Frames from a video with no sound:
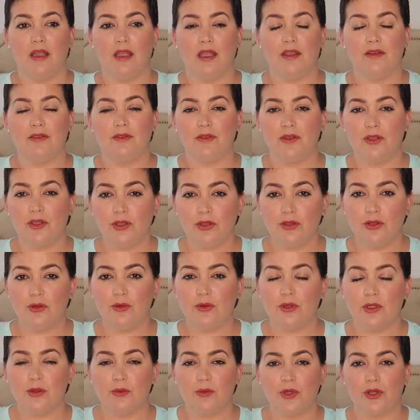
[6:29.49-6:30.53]
if you
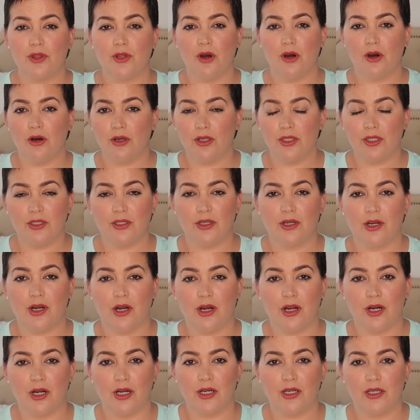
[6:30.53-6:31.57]
do it with all your
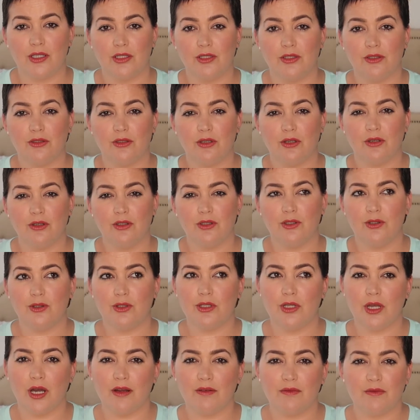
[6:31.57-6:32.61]
heart, you know,
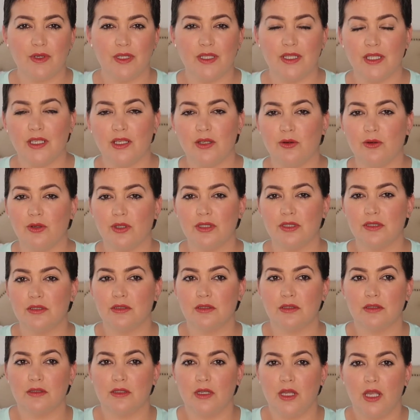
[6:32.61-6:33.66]
you're not really going
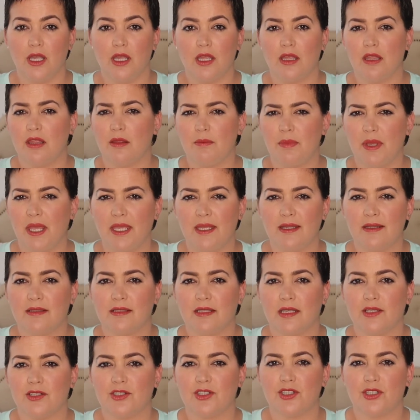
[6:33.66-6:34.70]
to pay
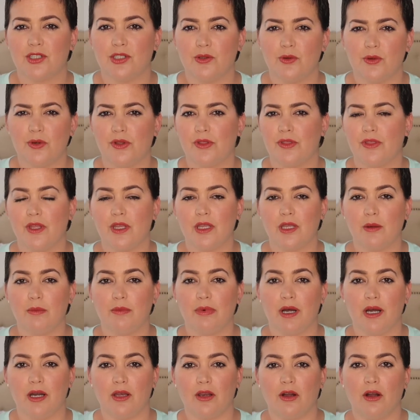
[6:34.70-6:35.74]
attention or think
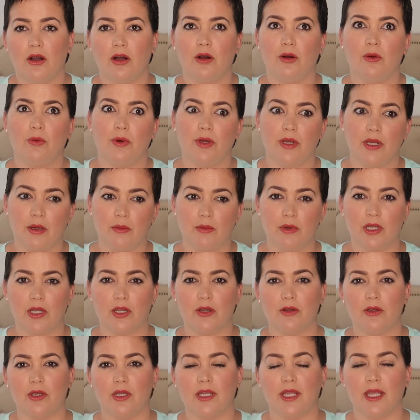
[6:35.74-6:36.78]
about oh when am I
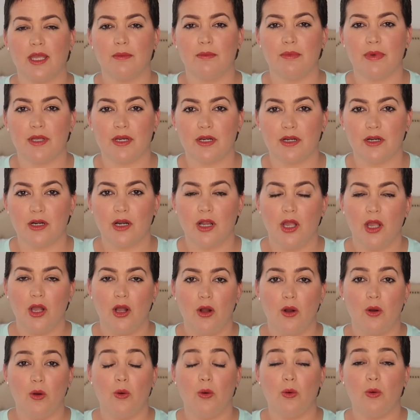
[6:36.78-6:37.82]
going to get better
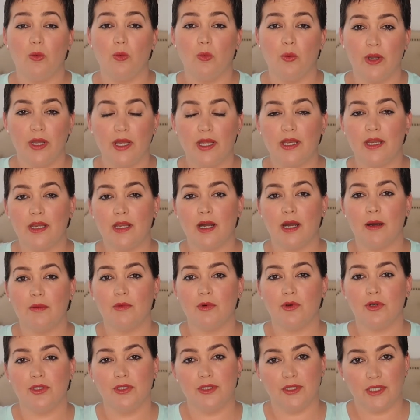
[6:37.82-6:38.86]
or when I'm
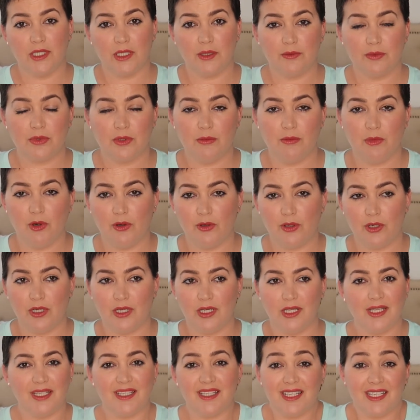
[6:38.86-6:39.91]
going to get promoted
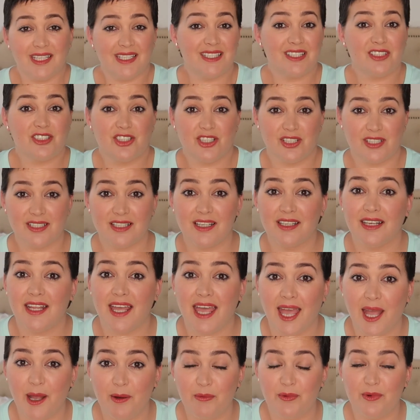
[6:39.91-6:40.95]
it, it's just gonna
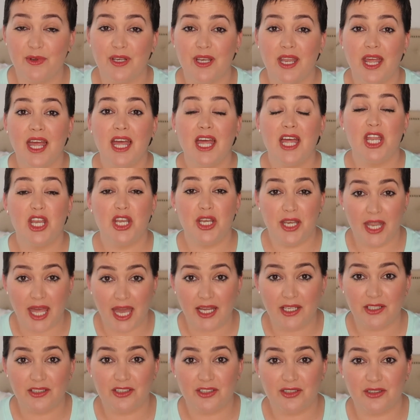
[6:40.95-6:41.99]
happen
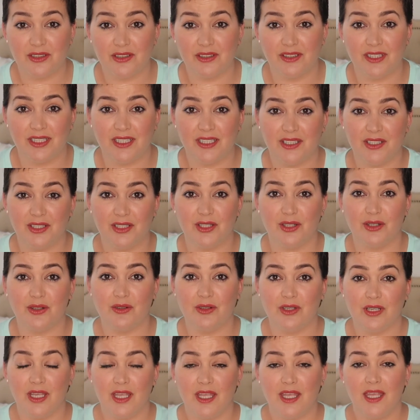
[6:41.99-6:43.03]
naturally you
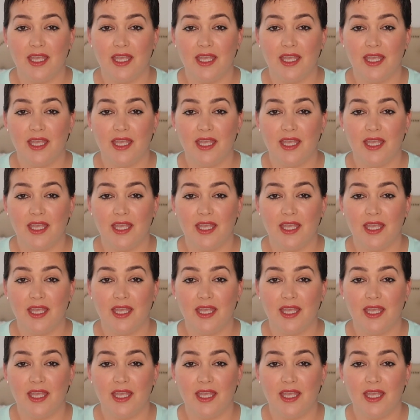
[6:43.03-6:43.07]
know